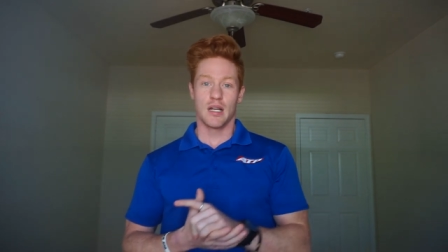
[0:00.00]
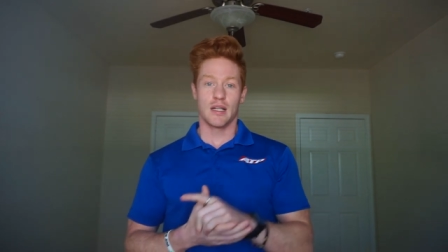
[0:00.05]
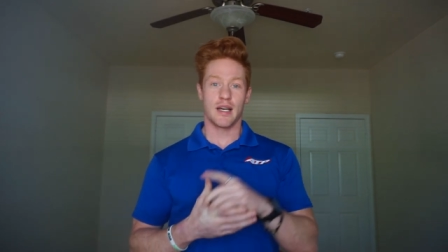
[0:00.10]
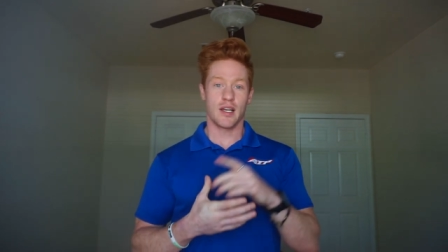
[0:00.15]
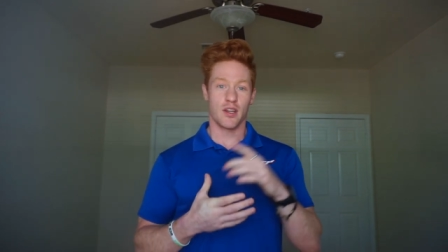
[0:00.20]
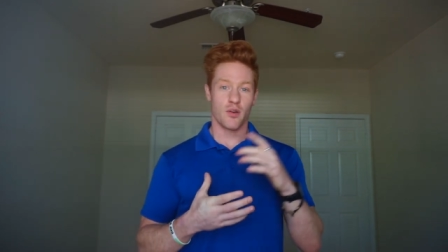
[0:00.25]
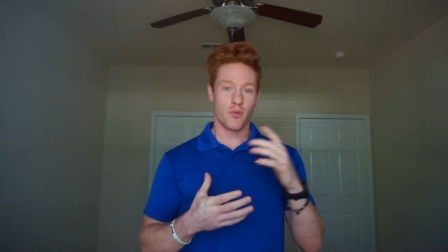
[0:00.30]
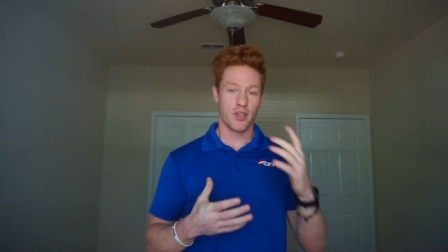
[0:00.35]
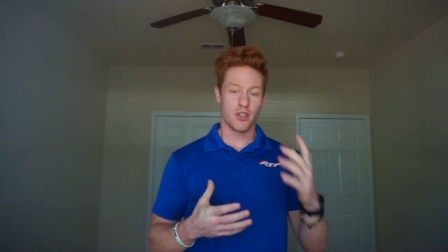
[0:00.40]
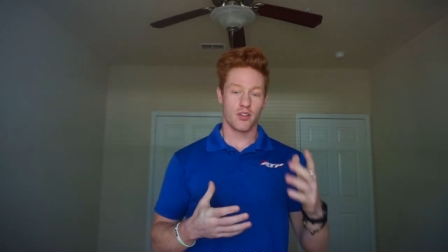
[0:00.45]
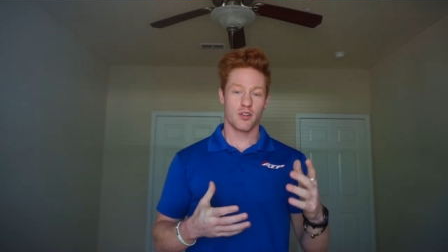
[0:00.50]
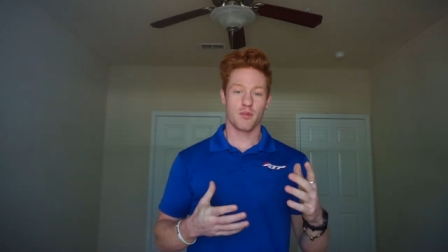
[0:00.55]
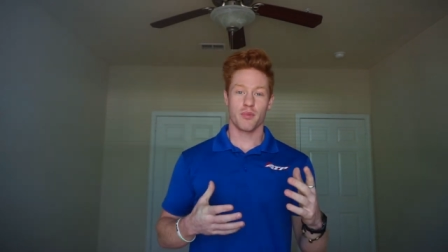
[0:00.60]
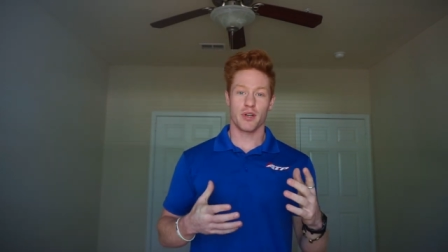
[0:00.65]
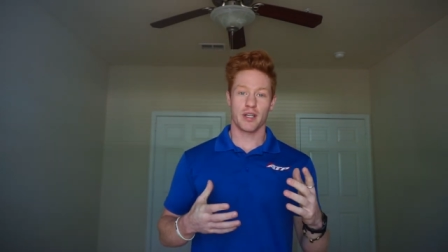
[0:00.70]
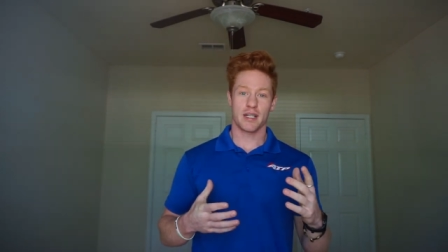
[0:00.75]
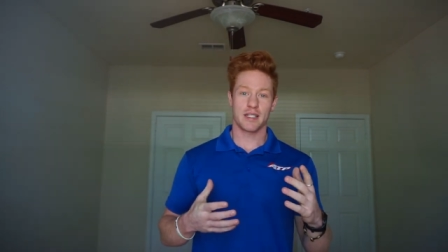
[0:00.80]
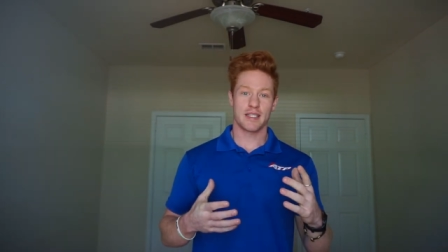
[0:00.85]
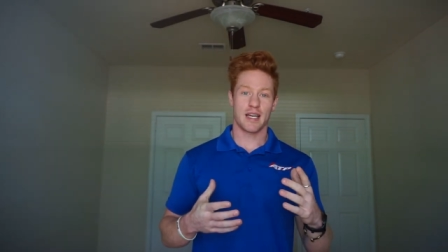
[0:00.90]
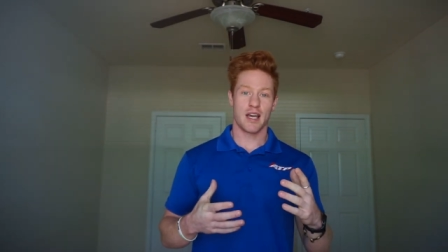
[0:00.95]
Now, the way you can
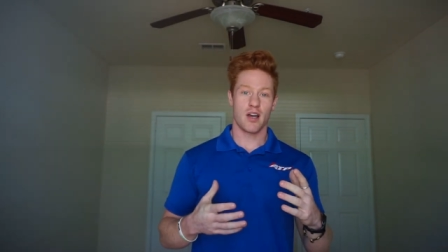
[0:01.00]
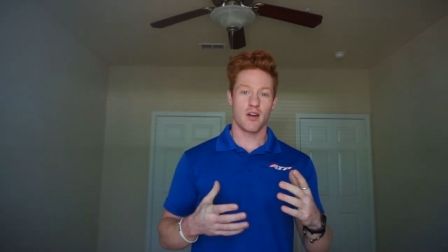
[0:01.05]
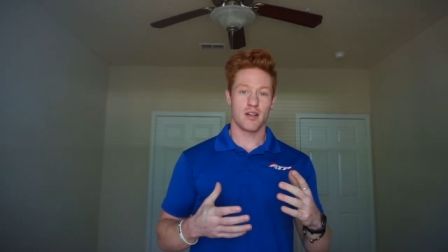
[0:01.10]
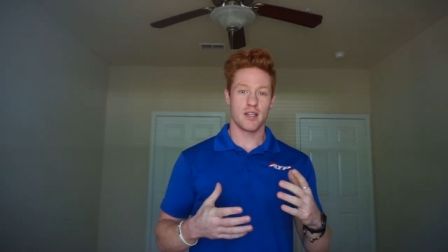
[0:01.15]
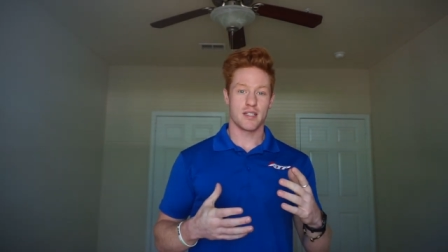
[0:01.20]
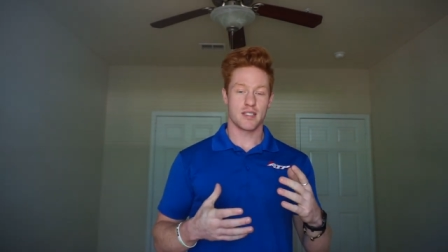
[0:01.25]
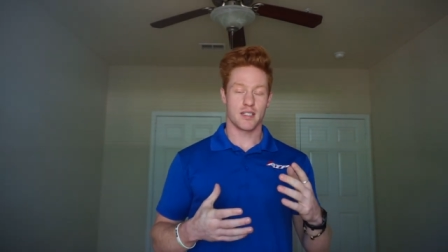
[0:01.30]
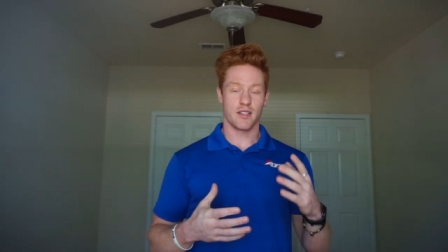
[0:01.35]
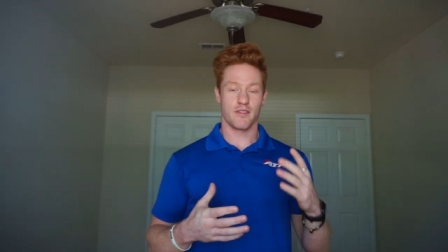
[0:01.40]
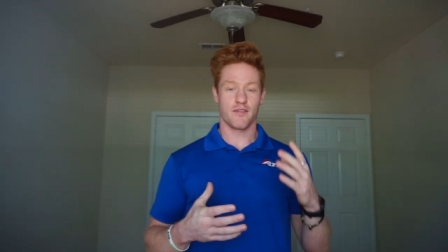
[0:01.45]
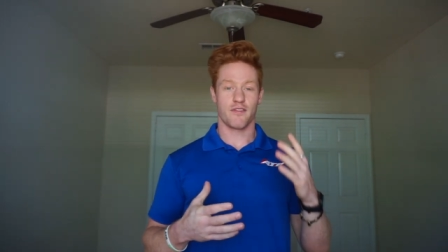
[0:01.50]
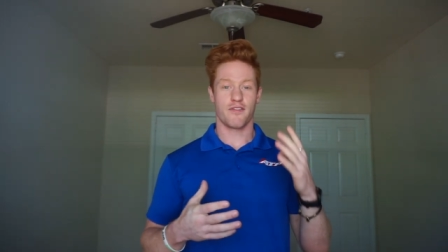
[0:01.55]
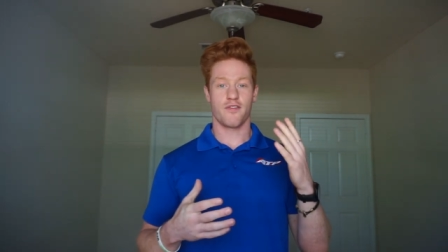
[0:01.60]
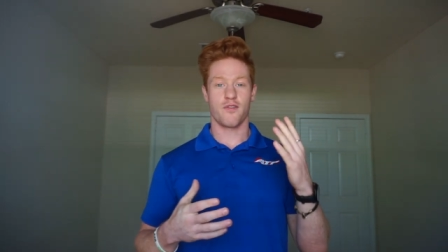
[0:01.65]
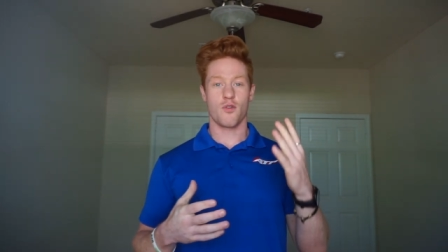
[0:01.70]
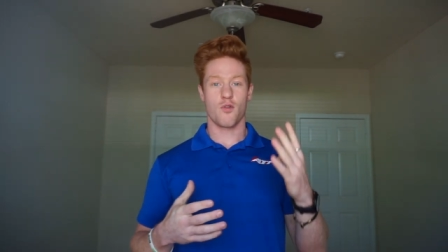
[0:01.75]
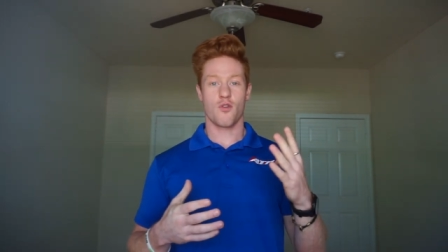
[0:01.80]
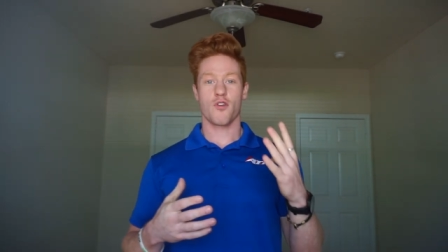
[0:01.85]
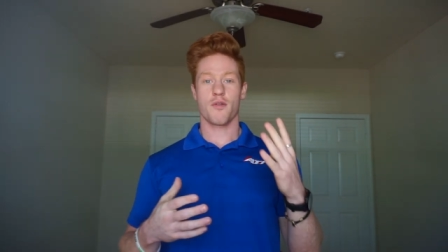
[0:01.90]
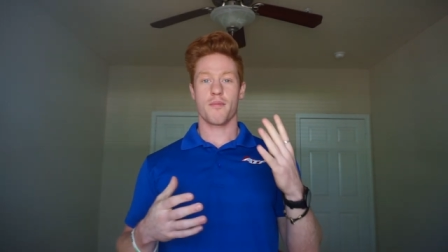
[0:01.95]
break it down is in
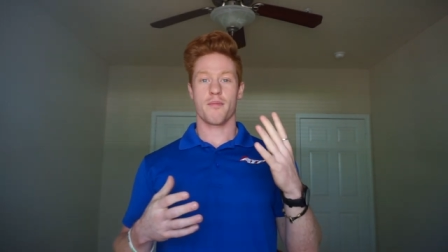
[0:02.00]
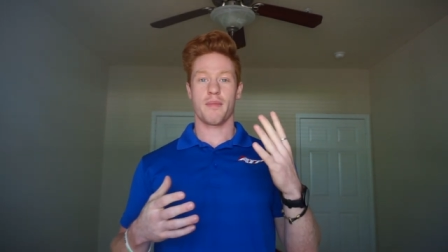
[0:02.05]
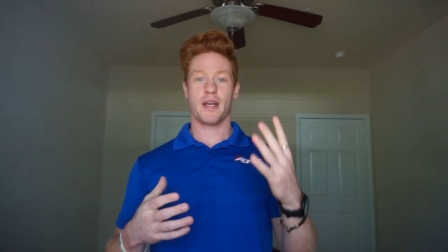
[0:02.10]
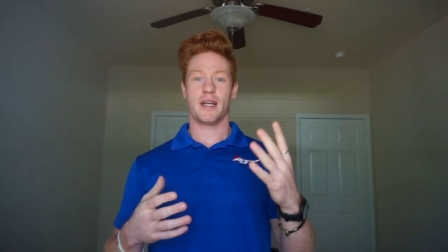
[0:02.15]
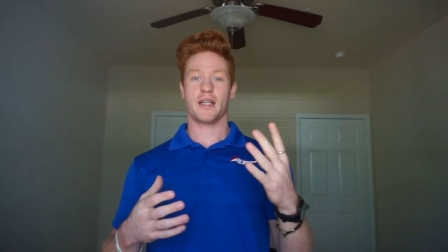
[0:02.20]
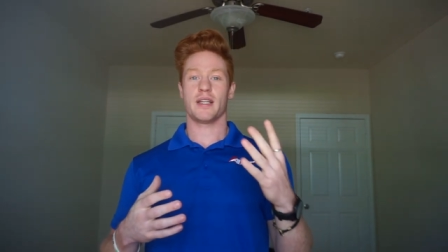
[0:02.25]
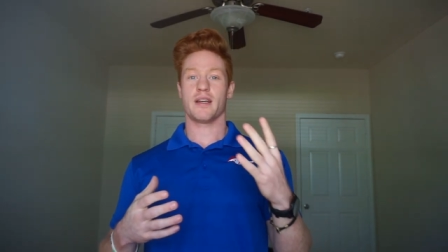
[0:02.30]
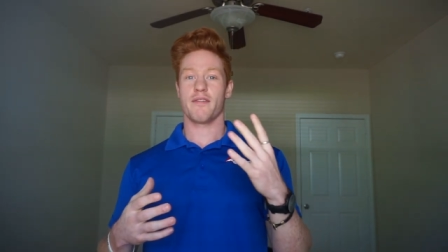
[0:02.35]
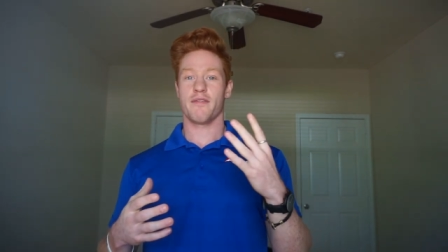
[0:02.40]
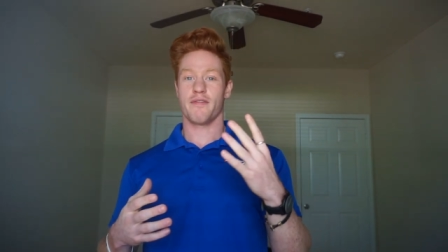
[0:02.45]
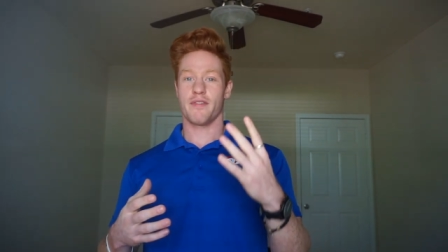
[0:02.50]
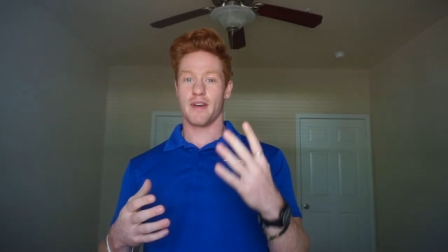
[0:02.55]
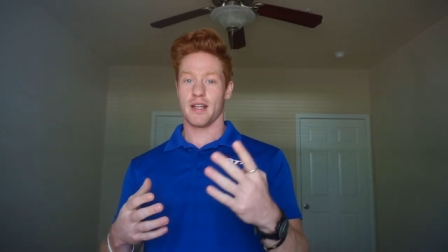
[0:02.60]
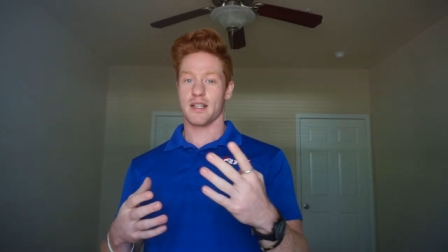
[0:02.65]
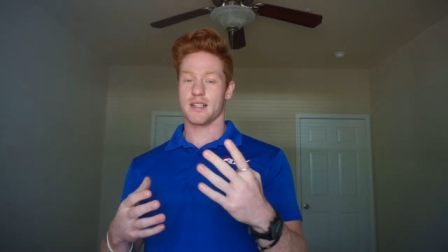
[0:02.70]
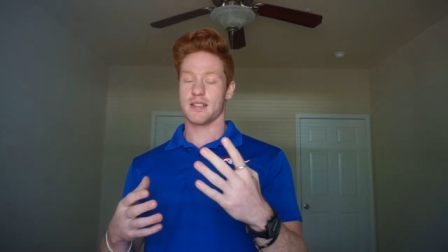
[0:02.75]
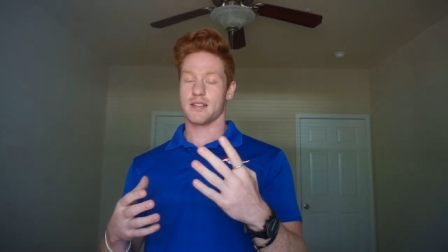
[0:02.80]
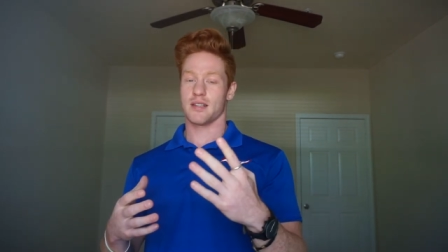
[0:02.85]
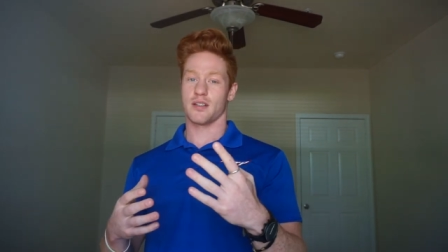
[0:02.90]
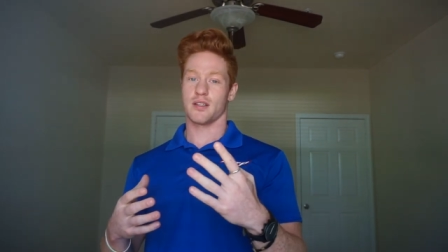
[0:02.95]
four main
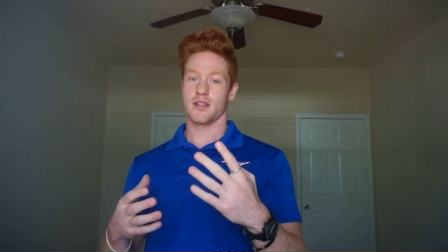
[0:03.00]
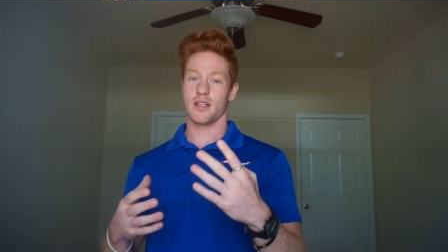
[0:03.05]
events